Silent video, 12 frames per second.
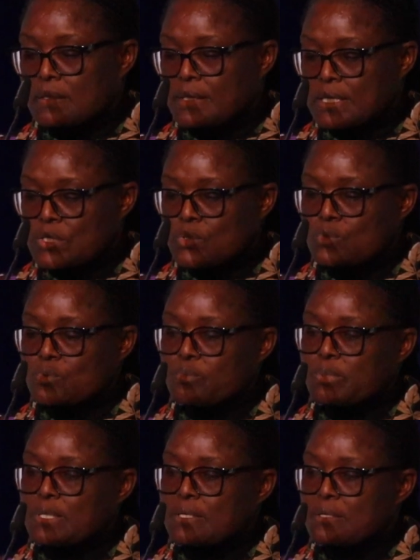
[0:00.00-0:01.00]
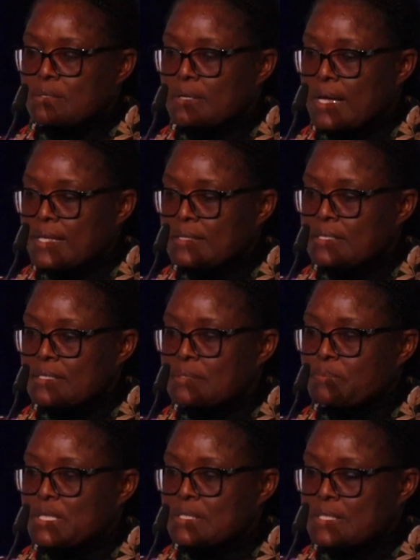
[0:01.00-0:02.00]
there should be
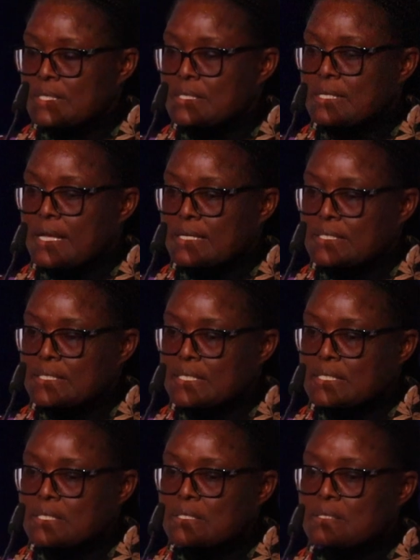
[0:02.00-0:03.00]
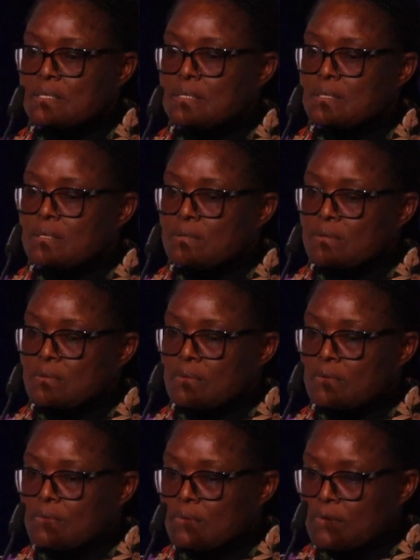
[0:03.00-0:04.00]
100% access
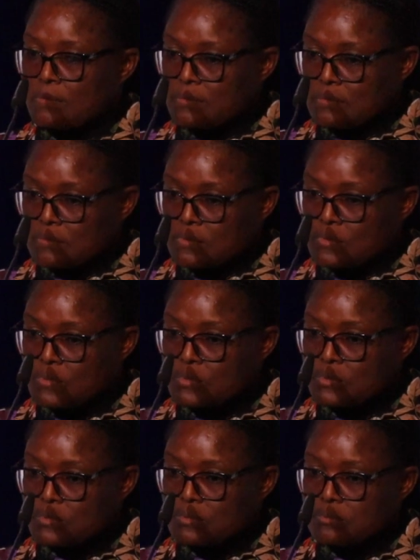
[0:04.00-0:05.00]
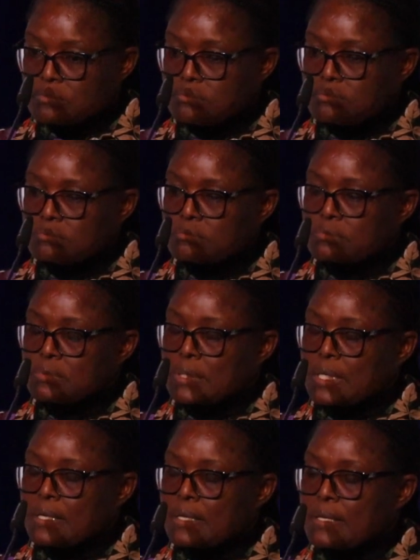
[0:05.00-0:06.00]
to
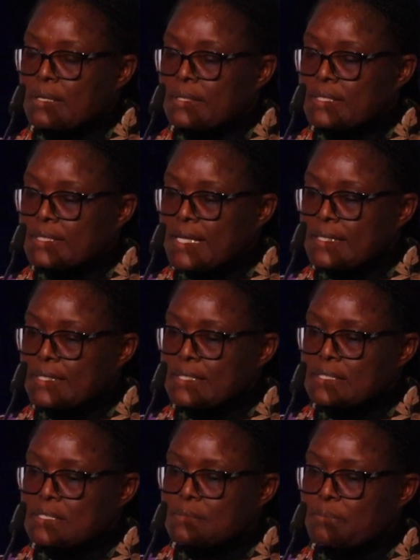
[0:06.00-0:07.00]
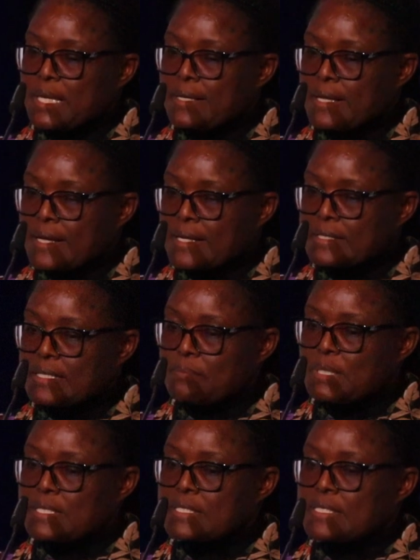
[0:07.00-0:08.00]
internet by
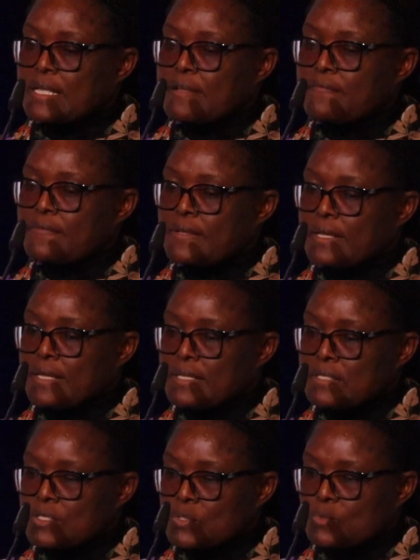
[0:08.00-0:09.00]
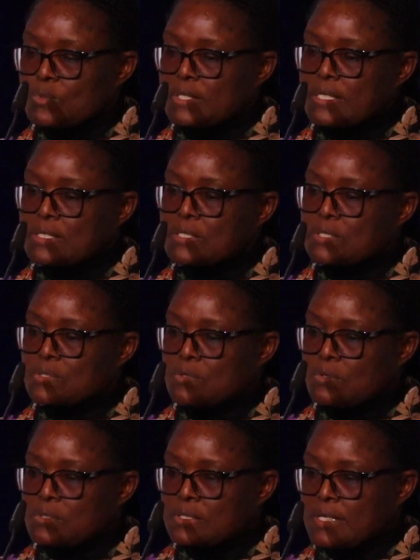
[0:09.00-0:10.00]
academic staff and students
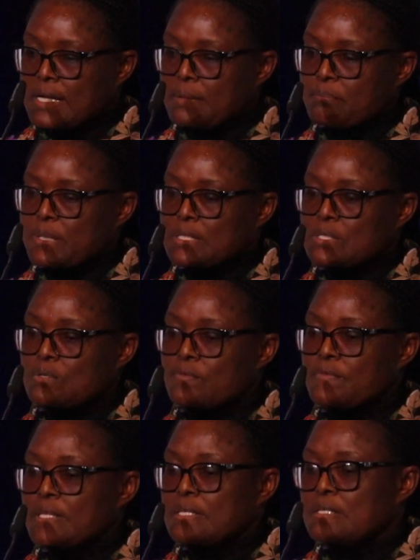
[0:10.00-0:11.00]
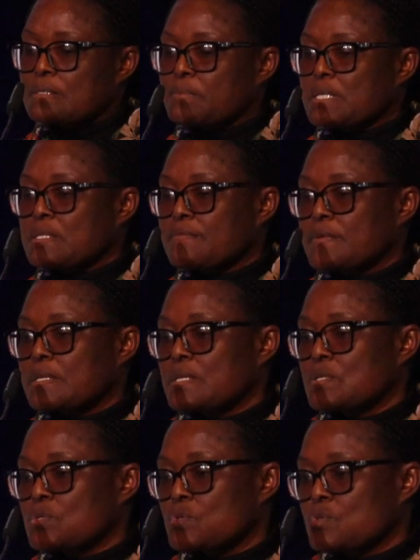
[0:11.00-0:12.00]
on campus of the specific
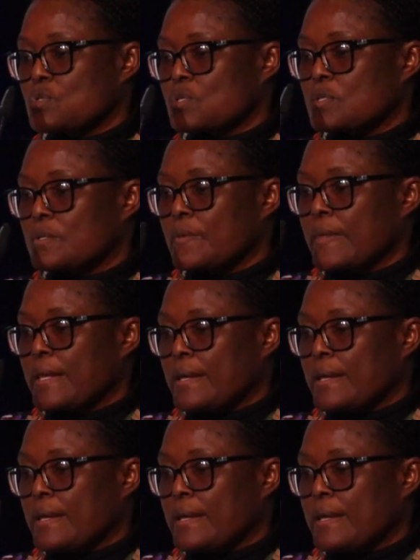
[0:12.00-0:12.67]
institution.